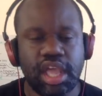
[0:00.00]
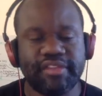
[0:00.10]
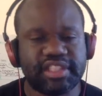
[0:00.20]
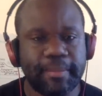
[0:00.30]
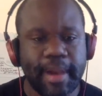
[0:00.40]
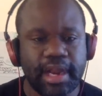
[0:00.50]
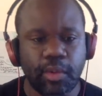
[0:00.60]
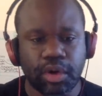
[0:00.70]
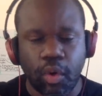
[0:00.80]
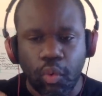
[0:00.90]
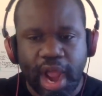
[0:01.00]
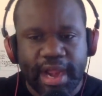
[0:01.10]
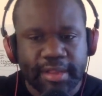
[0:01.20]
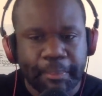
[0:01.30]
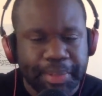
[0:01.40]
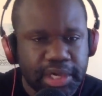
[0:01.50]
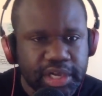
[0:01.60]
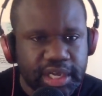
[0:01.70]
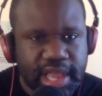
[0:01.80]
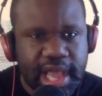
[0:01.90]
If somebody were to write a
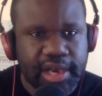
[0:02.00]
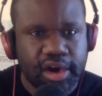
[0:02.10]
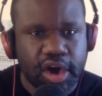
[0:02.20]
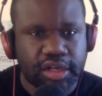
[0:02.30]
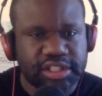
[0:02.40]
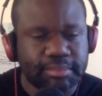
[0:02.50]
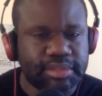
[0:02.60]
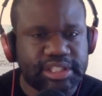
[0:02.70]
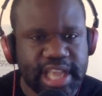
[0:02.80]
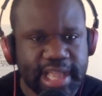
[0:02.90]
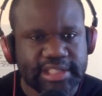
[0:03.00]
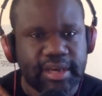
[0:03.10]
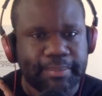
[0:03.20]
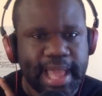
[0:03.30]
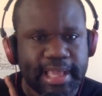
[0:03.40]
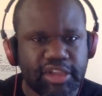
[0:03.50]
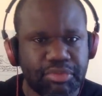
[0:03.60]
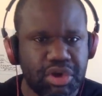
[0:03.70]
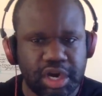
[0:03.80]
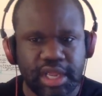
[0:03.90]
billion dollar or something check to the black
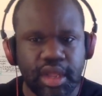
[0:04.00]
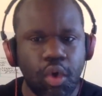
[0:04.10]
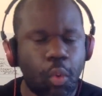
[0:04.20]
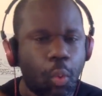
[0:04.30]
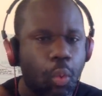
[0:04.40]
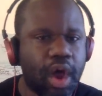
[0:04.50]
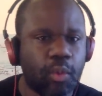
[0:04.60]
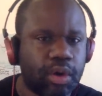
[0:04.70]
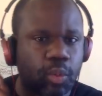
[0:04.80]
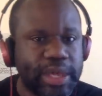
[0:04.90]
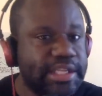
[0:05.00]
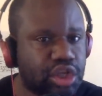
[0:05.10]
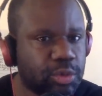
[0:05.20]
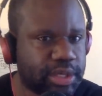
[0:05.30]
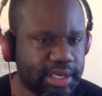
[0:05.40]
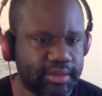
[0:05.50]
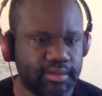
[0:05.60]
community, what would we do with it?